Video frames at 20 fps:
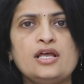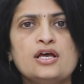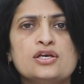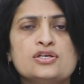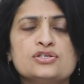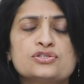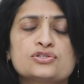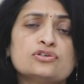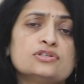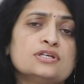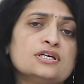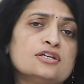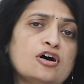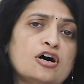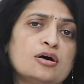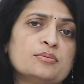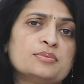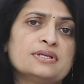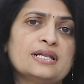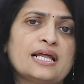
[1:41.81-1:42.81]
So the
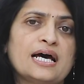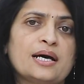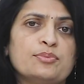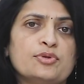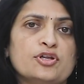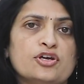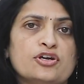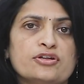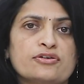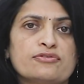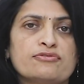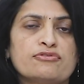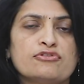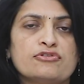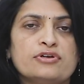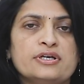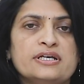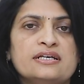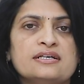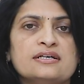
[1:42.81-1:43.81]
normal amniotic
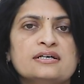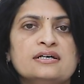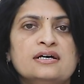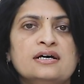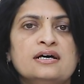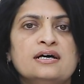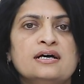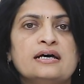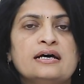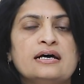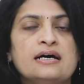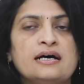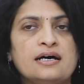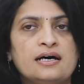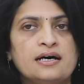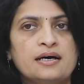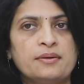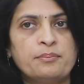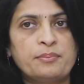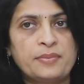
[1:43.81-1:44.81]
fluid
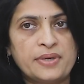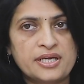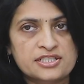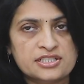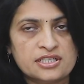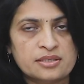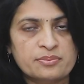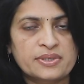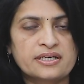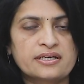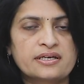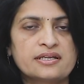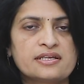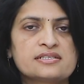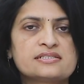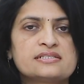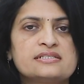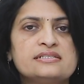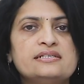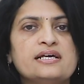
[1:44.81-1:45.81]
measurement
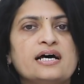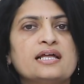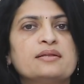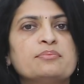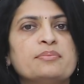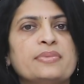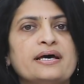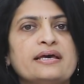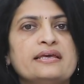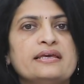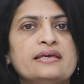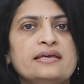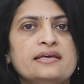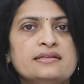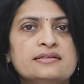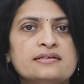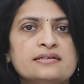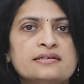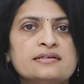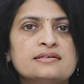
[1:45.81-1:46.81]
is done by
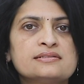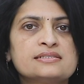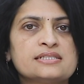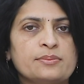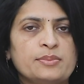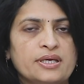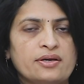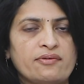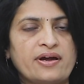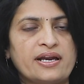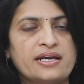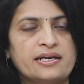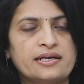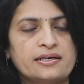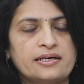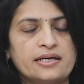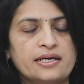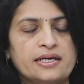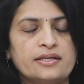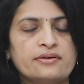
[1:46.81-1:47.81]
either a
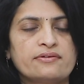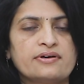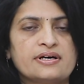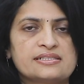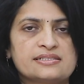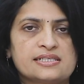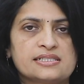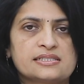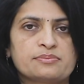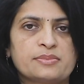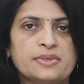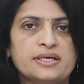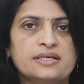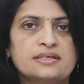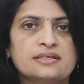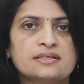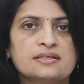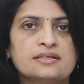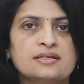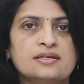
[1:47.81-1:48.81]
semi-quantitative
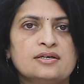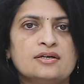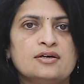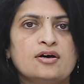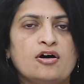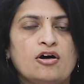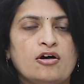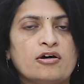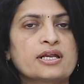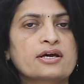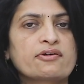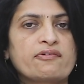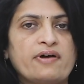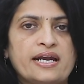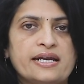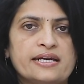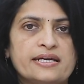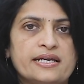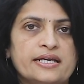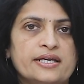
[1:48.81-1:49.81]
assessment or a
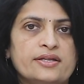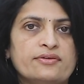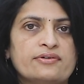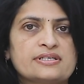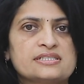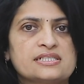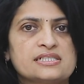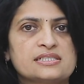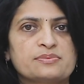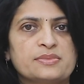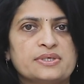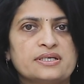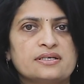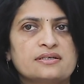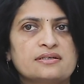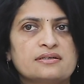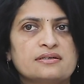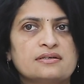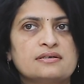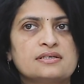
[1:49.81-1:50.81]
quantitative assessment.
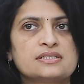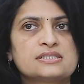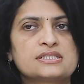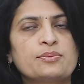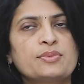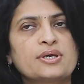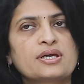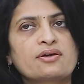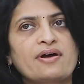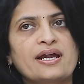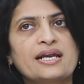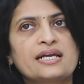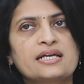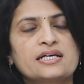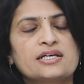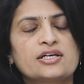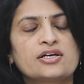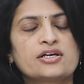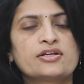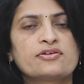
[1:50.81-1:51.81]
A
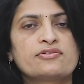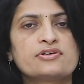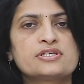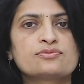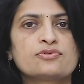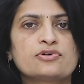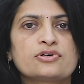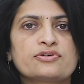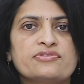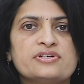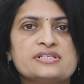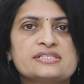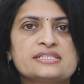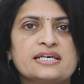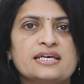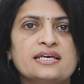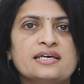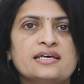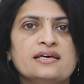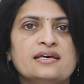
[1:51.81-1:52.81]
semi-quantitative is what we
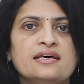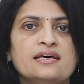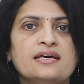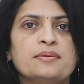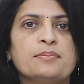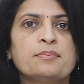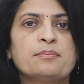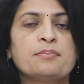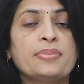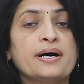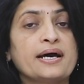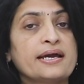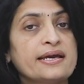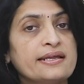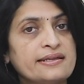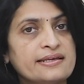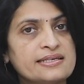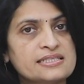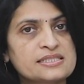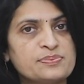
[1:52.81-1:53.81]
say by
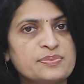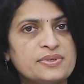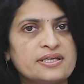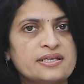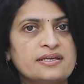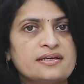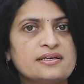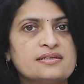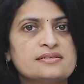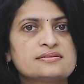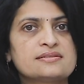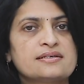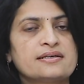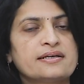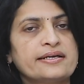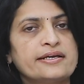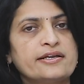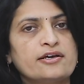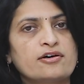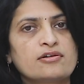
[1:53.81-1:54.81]
an experienced
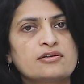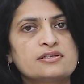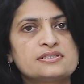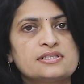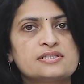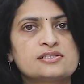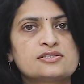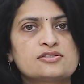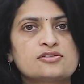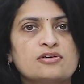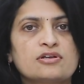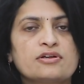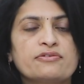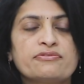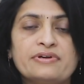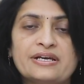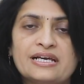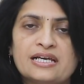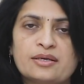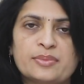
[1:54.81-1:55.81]
radiologist or
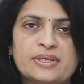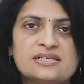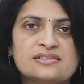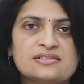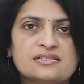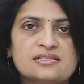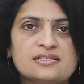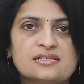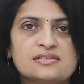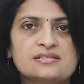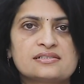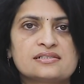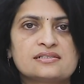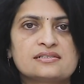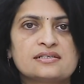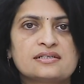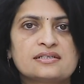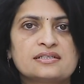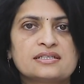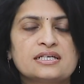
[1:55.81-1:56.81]
a fetal medicine
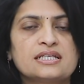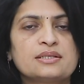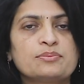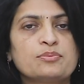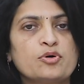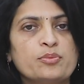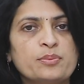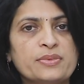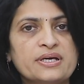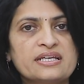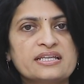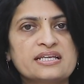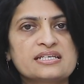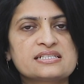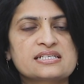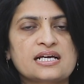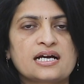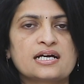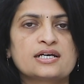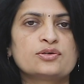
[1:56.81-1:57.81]
consultant. The moment they
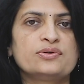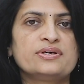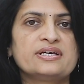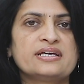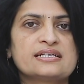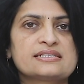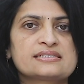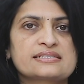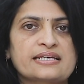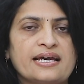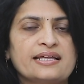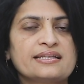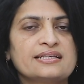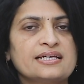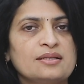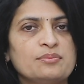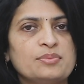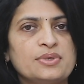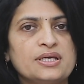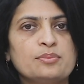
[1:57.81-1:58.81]
start doing a scan,
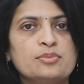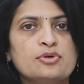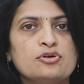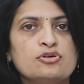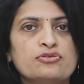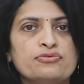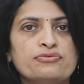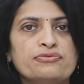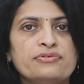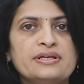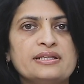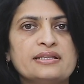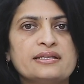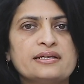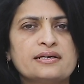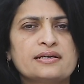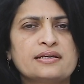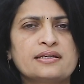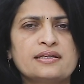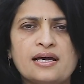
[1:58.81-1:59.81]
they'll be able to feel
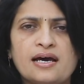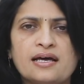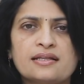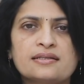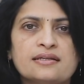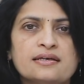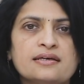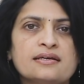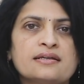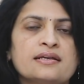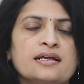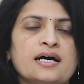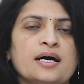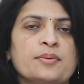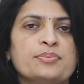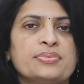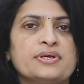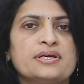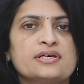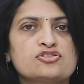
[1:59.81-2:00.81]
that there
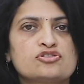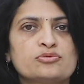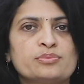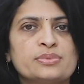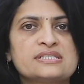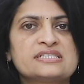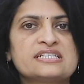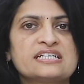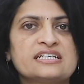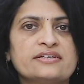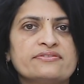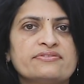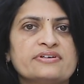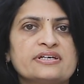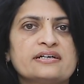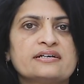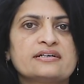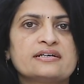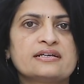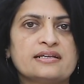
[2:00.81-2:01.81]
appears to be a
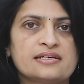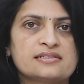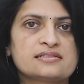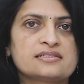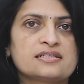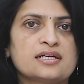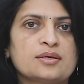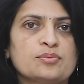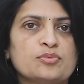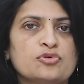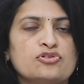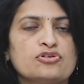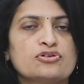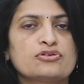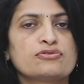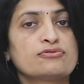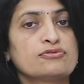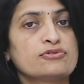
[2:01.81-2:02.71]
significantly lesser amount of